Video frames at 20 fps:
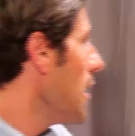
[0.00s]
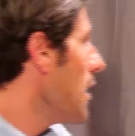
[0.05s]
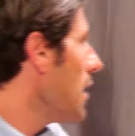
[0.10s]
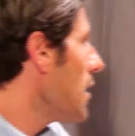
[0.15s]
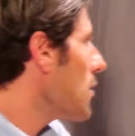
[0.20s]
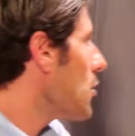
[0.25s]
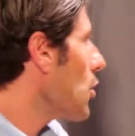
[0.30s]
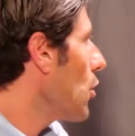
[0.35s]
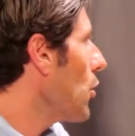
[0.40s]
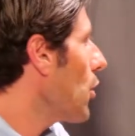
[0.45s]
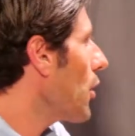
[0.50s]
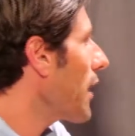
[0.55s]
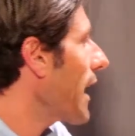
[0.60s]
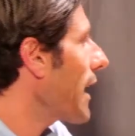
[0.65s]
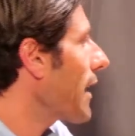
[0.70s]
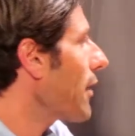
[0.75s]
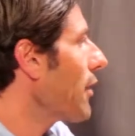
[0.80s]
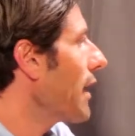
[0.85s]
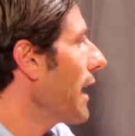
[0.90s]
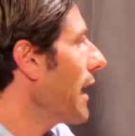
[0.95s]
So you can
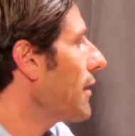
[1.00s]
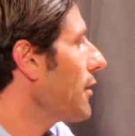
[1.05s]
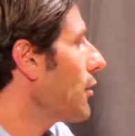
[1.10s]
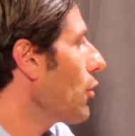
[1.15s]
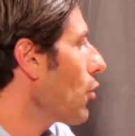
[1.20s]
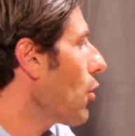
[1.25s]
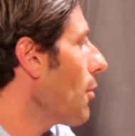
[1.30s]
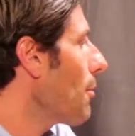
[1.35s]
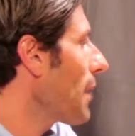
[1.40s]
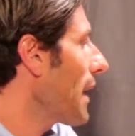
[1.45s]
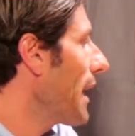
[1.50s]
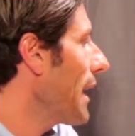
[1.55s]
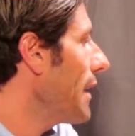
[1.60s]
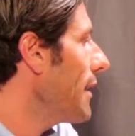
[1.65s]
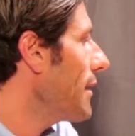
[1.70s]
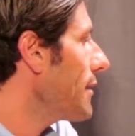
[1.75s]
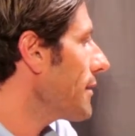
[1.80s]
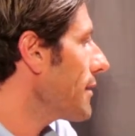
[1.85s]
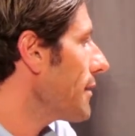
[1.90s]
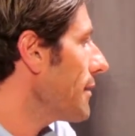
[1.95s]
create your own
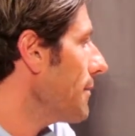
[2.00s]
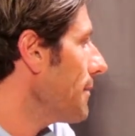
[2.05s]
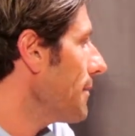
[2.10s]
playlist.